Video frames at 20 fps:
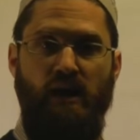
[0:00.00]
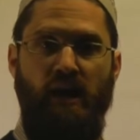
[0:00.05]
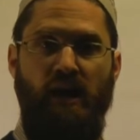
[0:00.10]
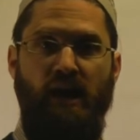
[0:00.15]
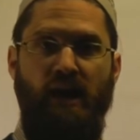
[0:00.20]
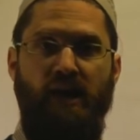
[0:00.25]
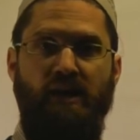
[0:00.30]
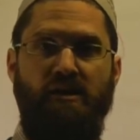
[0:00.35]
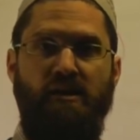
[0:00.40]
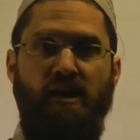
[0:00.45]

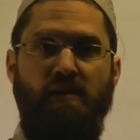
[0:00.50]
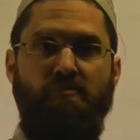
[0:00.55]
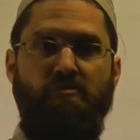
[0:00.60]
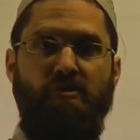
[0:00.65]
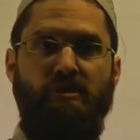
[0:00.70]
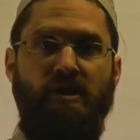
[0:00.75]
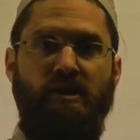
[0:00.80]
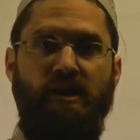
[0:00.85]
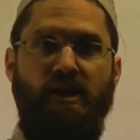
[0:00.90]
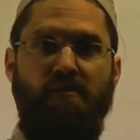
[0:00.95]
And they're
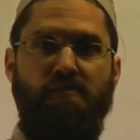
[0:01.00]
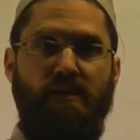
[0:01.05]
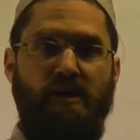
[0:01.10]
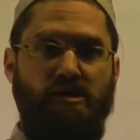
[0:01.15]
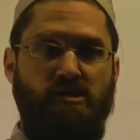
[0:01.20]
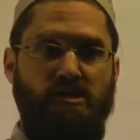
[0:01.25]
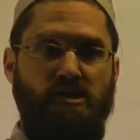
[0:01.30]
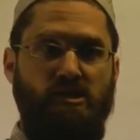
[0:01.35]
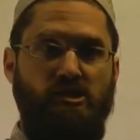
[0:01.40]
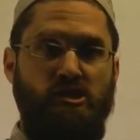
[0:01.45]
bringing a
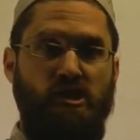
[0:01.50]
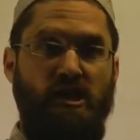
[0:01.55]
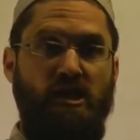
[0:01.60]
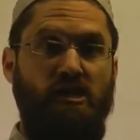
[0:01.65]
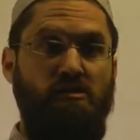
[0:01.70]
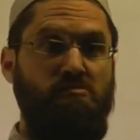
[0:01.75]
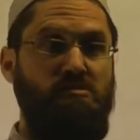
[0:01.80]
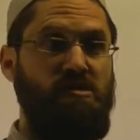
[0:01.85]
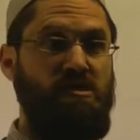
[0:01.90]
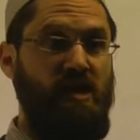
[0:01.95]
message in
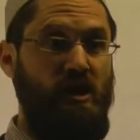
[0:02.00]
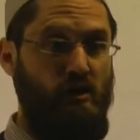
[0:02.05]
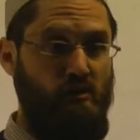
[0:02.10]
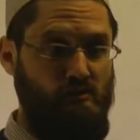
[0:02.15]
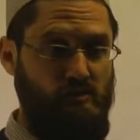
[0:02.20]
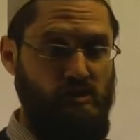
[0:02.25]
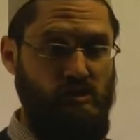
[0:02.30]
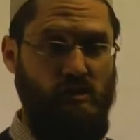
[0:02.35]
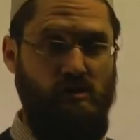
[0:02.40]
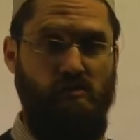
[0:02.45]

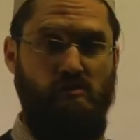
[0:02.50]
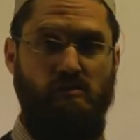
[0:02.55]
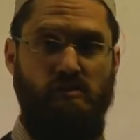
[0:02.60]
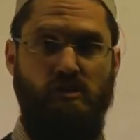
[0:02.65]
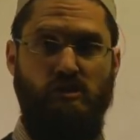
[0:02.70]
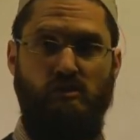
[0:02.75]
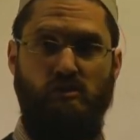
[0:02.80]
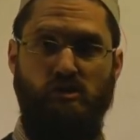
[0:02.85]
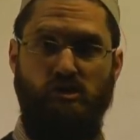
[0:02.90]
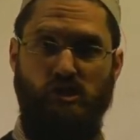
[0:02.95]
themselves, so
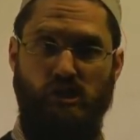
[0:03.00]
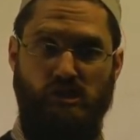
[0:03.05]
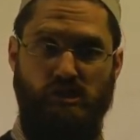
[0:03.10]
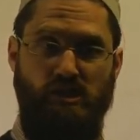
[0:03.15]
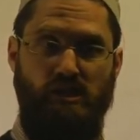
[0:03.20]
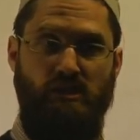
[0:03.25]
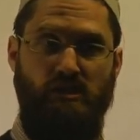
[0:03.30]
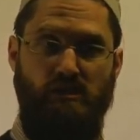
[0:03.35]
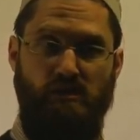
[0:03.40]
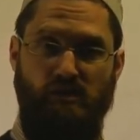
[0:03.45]

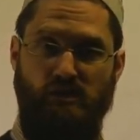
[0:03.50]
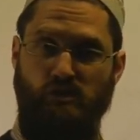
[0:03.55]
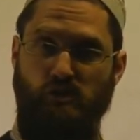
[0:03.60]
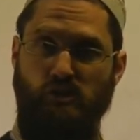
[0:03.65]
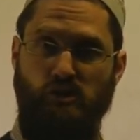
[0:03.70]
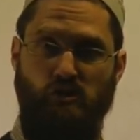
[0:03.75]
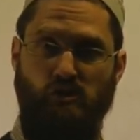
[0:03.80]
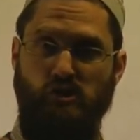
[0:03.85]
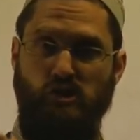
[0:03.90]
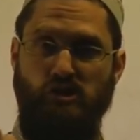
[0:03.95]

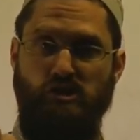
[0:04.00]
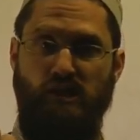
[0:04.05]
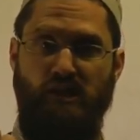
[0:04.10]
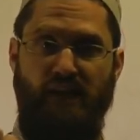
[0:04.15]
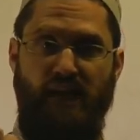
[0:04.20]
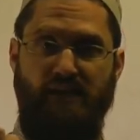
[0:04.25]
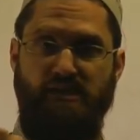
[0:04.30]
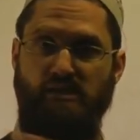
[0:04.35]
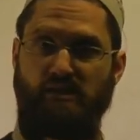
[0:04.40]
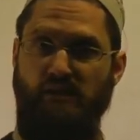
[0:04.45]
it's not just a
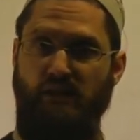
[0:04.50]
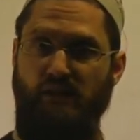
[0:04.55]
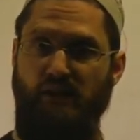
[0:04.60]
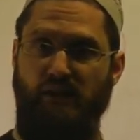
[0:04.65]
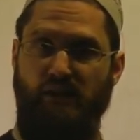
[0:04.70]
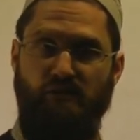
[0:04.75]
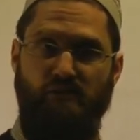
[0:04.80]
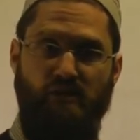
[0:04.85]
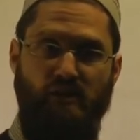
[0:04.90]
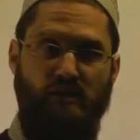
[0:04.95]
letter that they're
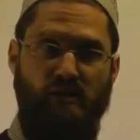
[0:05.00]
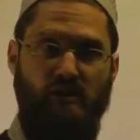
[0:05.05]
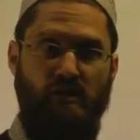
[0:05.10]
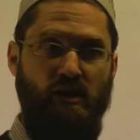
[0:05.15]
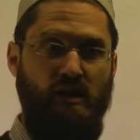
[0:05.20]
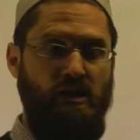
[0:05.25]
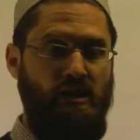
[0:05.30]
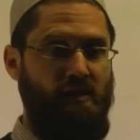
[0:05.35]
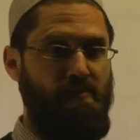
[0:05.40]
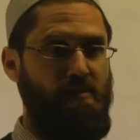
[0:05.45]
giving,
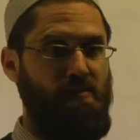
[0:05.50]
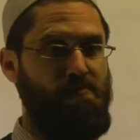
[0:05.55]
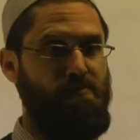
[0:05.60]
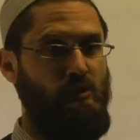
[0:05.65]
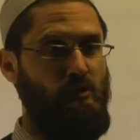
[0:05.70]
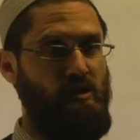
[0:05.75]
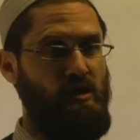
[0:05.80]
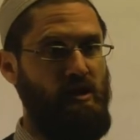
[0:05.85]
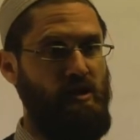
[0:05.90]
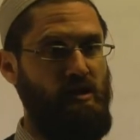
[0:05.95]
they're
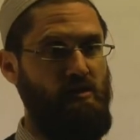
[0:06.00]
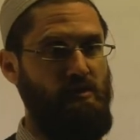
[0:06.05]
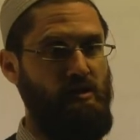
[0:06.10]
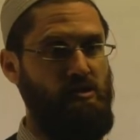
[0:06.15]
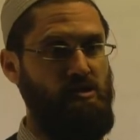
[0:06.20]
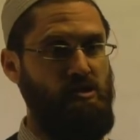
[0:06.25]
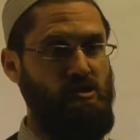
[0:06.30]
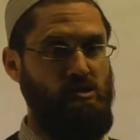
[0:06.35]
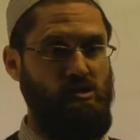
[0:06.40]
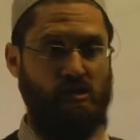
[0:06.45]
embodying the
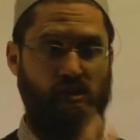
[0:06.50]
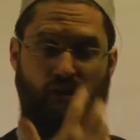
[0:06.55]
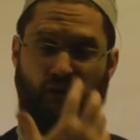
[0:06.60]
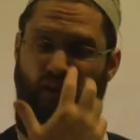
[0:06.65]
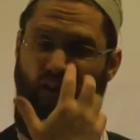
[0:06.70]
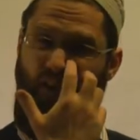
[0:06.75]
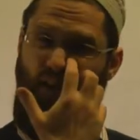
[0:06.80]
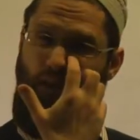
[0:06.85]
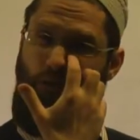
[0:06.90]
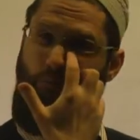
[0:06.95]
message.
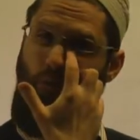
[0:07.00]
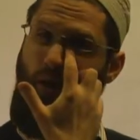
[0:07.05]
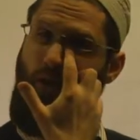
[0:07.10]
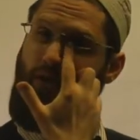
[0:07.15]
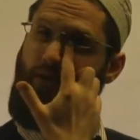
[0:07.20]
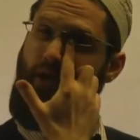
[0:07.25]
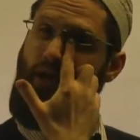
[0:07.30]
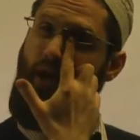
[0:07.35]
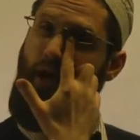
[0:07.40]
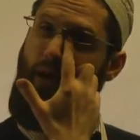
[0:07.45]
And that's why I
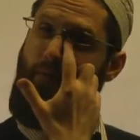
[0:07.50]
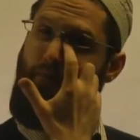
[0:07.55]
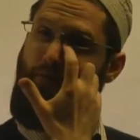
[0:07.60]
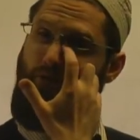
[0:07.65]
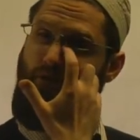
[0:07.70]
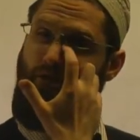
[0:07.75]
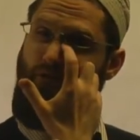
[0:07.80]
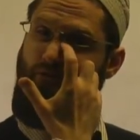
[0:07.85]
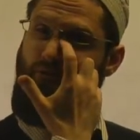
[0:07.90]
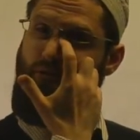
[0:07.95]
say
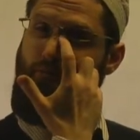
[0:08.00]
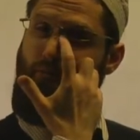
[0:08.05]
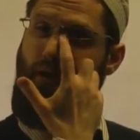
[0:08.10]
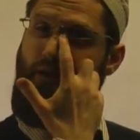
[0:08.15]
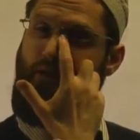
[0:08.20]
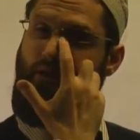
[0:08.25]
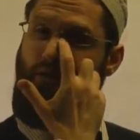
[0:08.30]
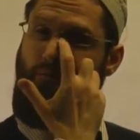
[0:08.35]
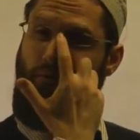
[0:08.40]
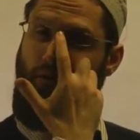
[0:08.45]
emissary is
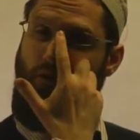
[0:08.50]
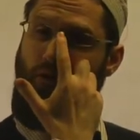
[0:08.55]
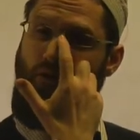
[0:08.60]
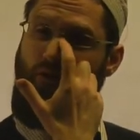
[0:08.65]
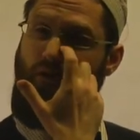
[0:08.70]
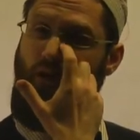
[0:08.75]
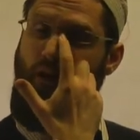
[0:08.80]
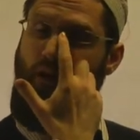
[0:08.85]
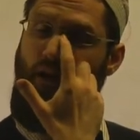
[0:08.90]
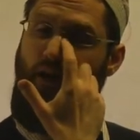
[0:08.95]
better, because
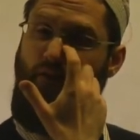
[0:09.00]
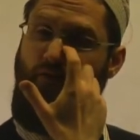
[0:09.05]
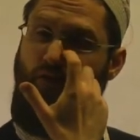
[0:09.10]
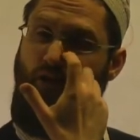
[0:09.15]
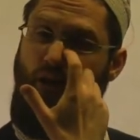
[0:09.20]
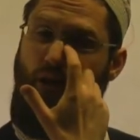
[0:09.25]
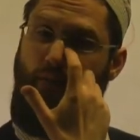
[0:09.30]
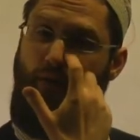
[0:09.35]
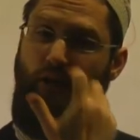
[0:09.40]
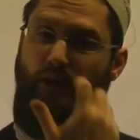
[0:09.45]
if you
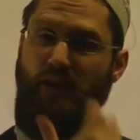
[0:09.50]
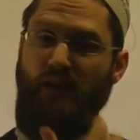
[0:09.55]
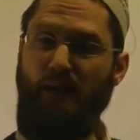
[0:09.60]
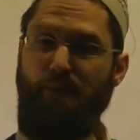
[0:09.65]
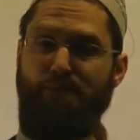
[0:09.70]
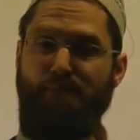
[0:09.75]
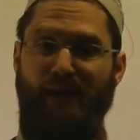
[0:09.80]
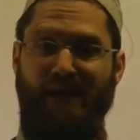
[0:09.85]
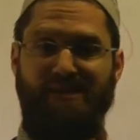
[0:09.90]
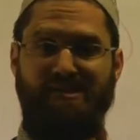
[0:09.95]
think about like an
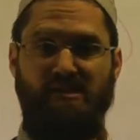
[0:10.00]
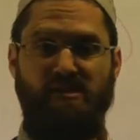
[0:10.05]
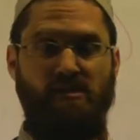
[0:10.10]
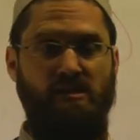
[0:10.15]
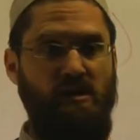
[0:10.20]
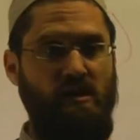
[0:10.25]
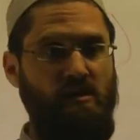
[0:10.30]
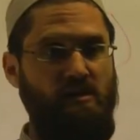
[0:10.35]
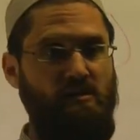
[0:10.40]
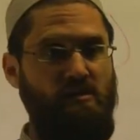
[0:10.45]

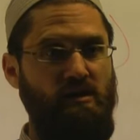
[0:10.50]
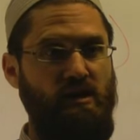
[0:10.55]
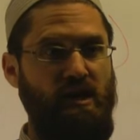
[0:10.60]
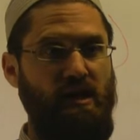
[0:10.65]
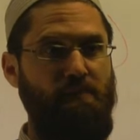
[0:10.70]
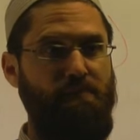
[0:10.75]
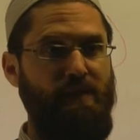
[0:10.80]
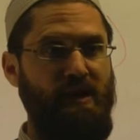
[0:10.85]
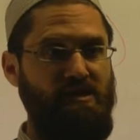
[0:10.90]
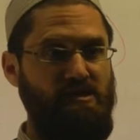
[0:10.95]
ambassador and
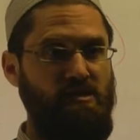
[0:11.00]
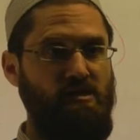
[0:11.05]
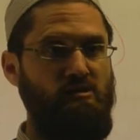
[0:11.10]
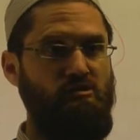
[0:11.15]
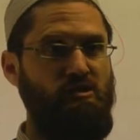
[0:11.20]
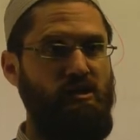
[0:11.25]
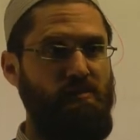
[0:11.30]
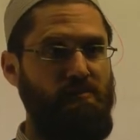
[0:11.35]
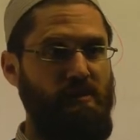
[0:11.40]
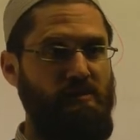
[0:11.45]

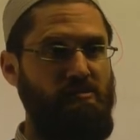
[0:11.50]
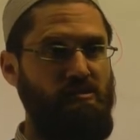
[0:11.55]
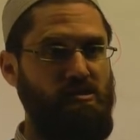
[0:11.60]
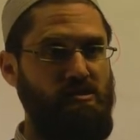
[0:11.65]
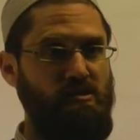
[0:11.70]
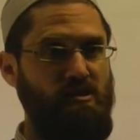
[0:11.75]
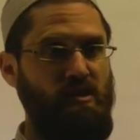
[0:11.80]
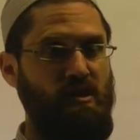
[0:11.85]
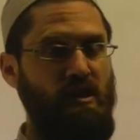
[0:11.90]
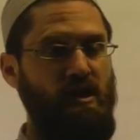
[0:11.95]
an
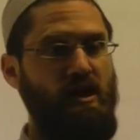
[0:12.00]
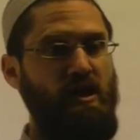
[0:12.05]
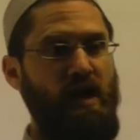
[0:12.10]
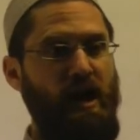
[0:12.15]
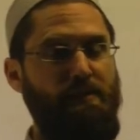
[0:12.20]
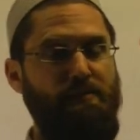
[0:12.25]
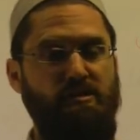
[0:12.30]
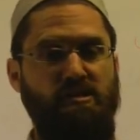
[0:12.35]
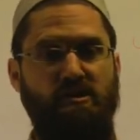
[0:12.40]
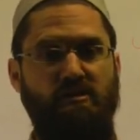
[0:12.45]

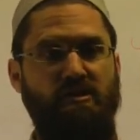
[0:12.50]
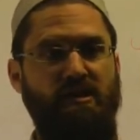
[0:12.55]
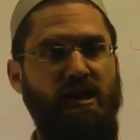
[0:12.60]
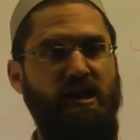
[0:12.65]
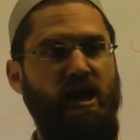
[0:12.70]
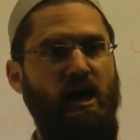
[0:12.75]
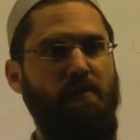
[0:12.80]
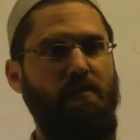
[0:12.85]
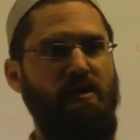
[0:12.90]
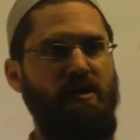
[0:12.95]
emissary,
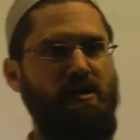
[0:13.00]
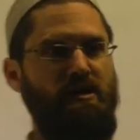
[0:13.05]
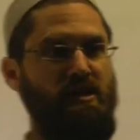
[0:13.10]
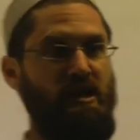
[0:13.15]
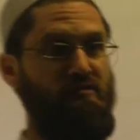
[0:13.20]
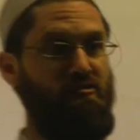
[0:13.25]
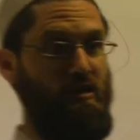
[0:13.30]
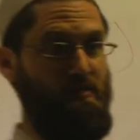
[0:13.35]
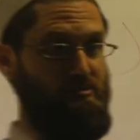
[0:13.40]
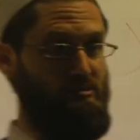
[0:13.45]

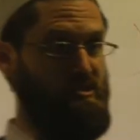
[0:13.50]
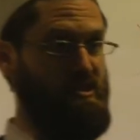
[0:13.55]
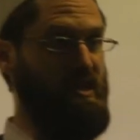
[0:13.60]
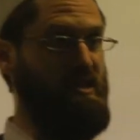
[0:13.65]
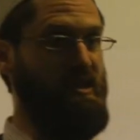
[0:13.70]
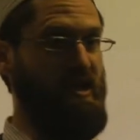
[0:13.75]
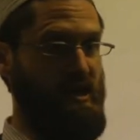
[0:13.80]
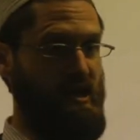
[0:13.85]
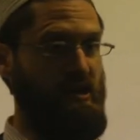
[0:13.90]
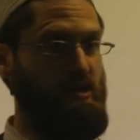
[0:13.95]
they
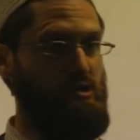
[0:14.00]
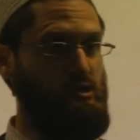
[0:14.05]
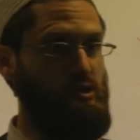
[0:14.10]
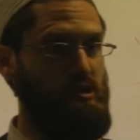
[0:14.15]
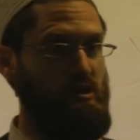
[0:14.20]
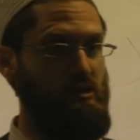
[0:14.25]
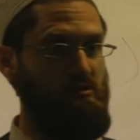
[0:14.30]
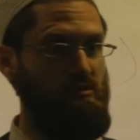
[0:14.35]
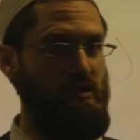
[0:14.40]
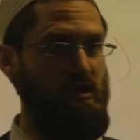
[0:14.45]
represent their country,
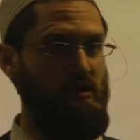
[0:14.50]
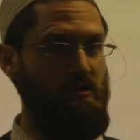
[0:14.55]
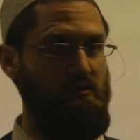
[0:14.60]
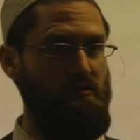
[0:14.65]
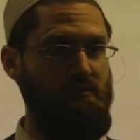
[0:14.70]
don't they?